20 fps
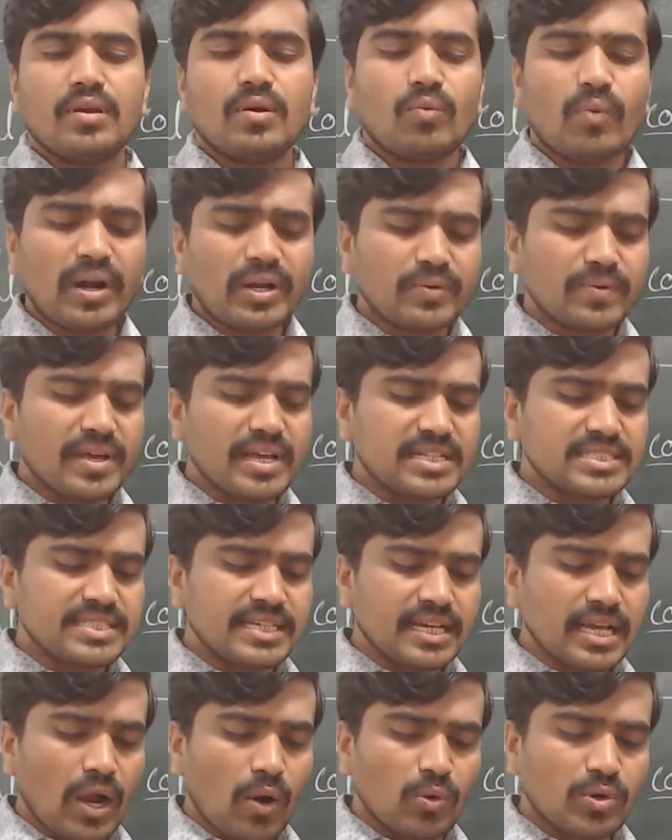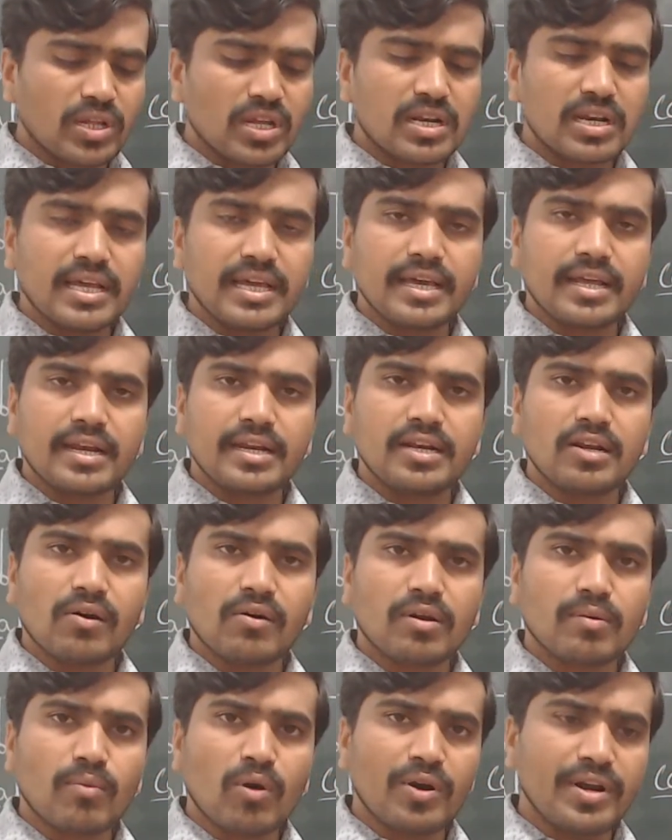What we are seeing outer layer in
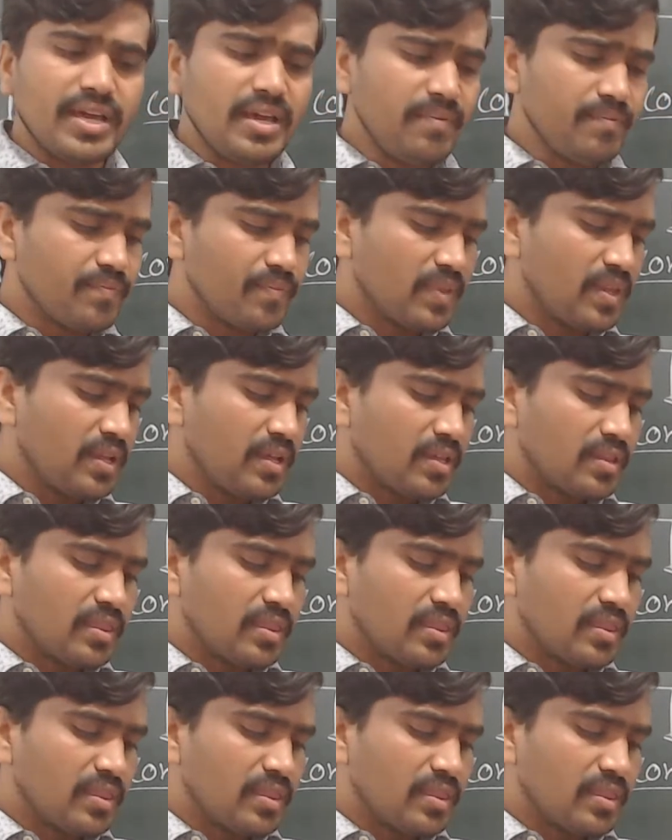our body?